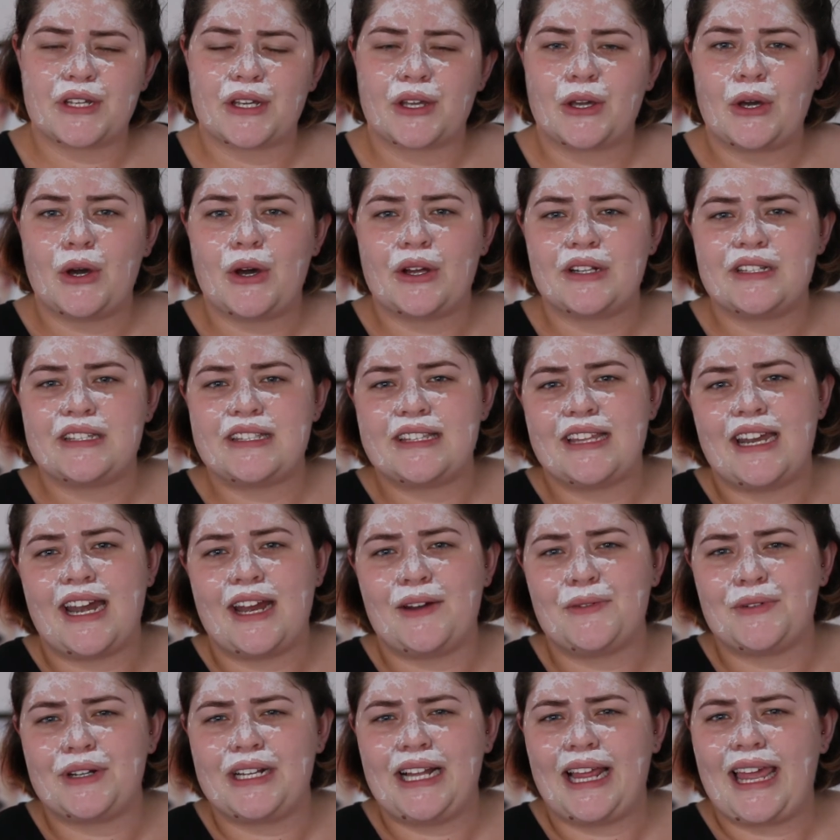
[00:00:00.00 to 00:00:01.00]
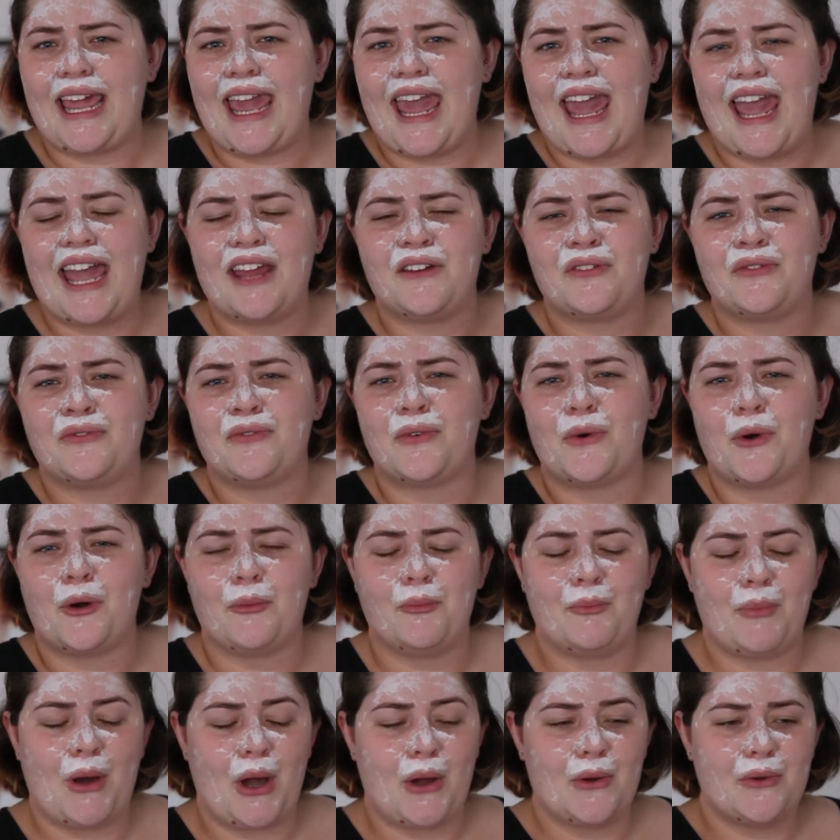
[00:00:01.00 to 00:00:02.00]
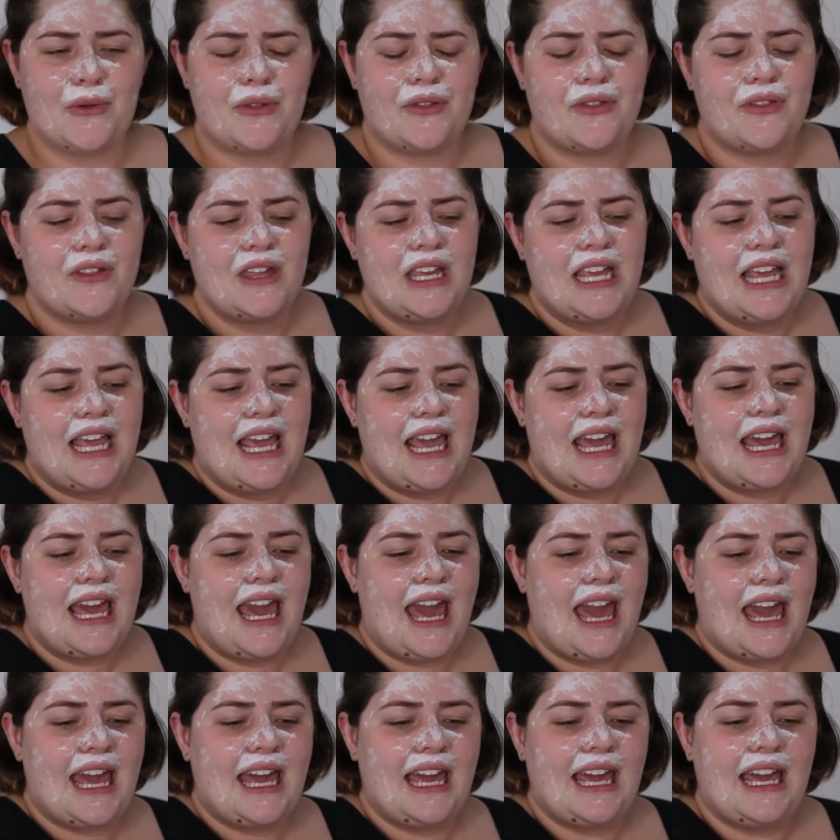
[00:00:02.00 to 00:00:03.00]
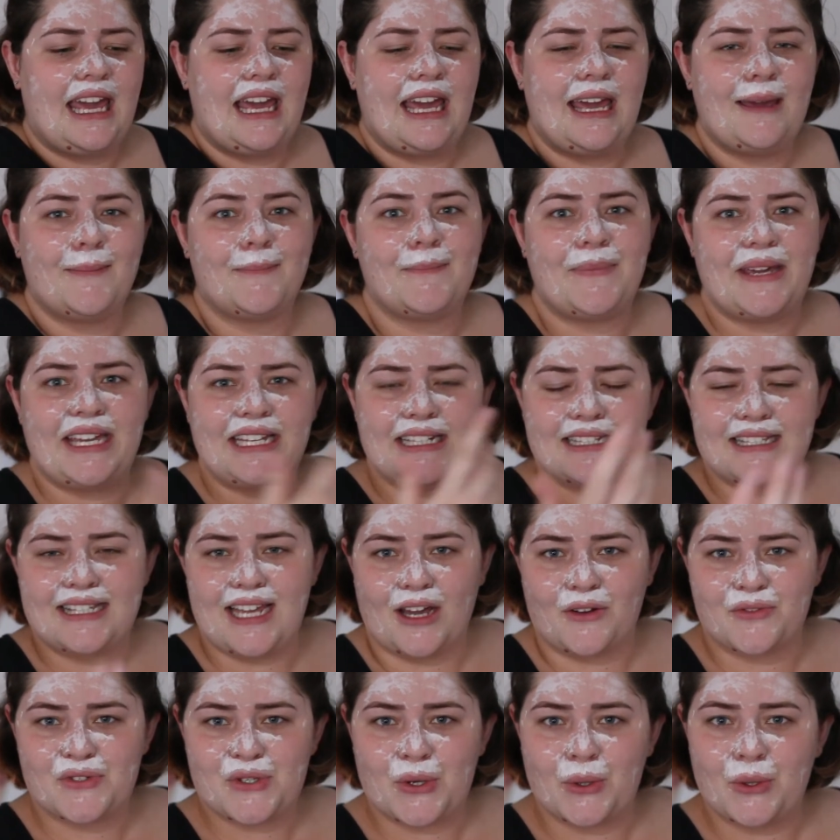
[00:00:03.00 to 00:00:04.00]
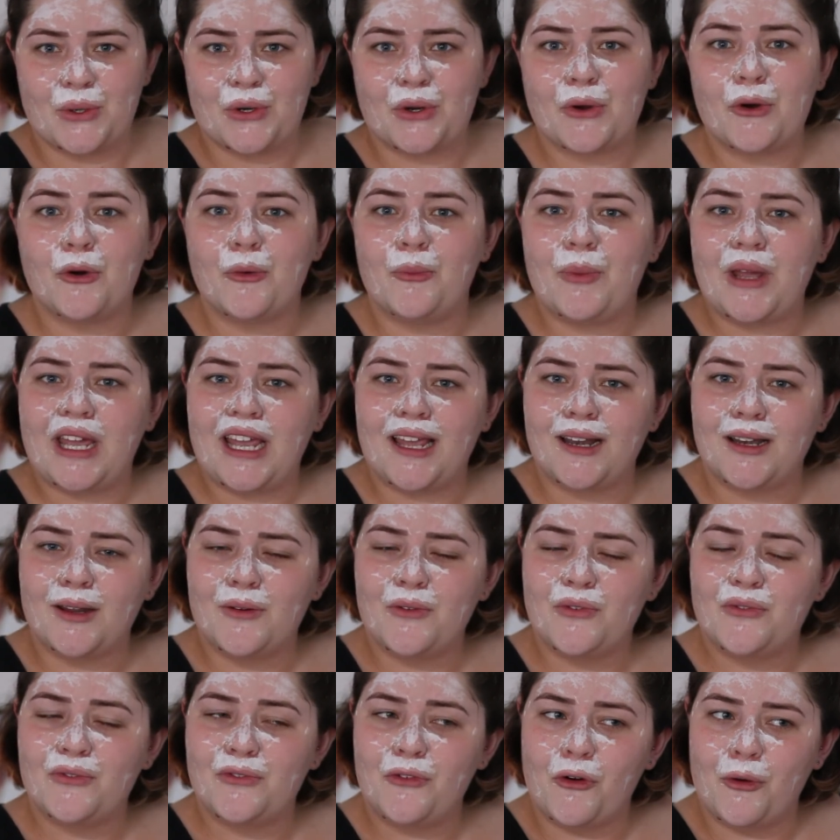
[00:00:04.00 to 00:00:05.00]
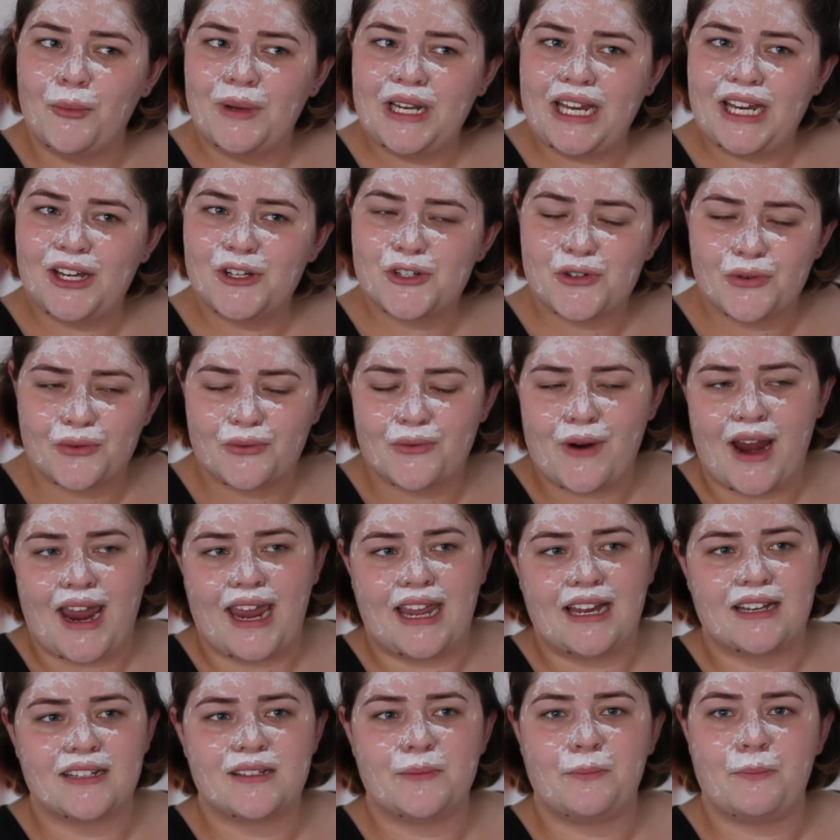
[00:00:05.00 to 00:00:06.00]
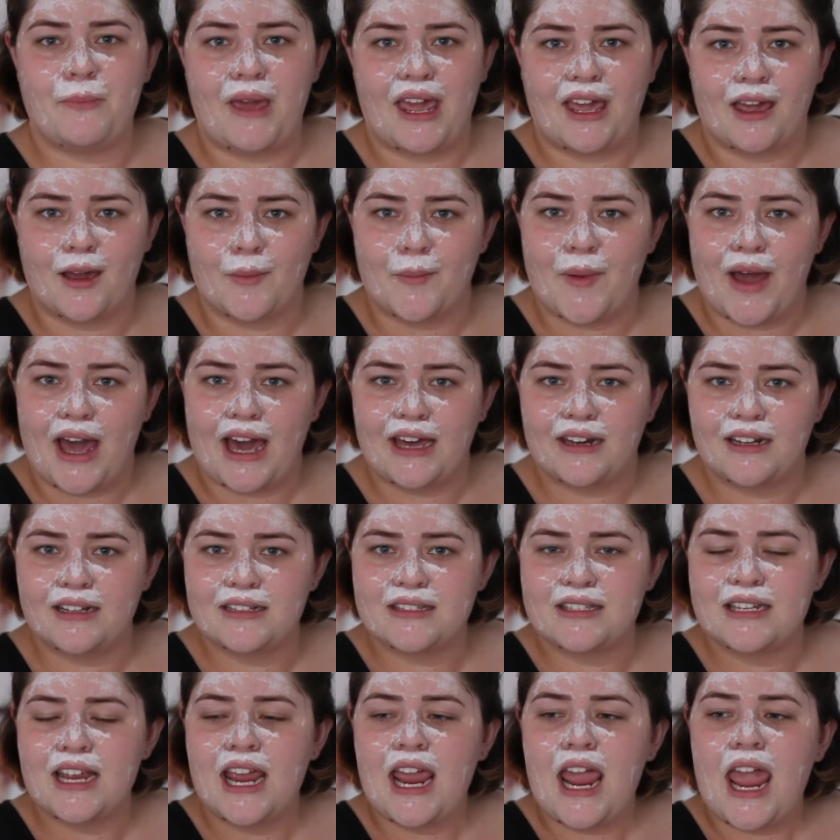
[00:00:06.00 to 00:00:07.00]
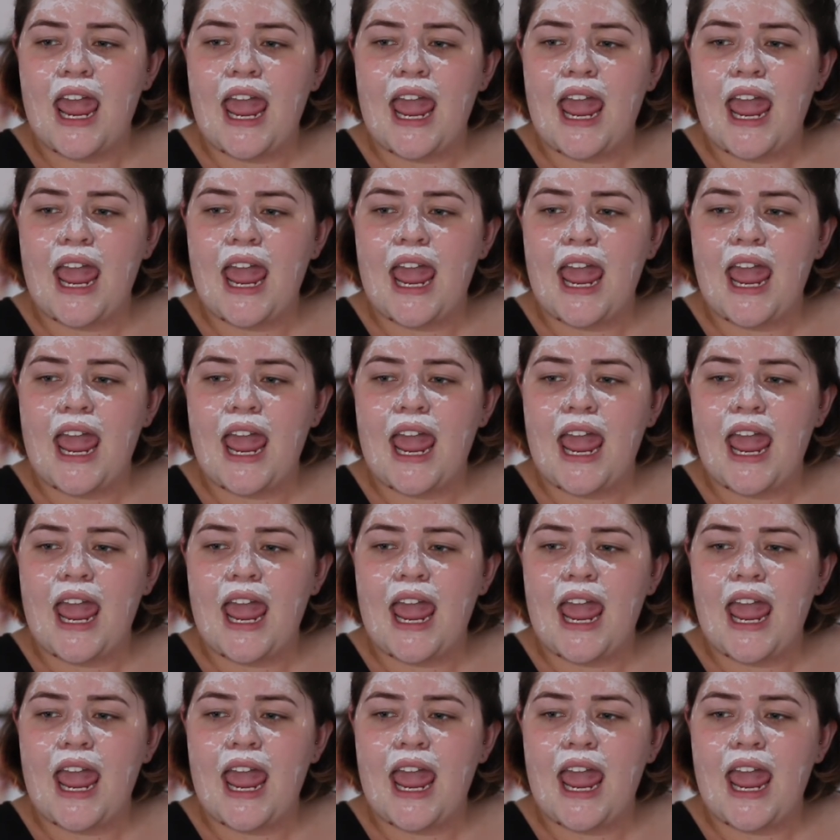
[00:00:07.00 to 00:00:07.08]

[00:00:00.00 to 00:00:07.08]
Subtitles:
and cons that I really had for both being self-taught or being formally trained makeup artist.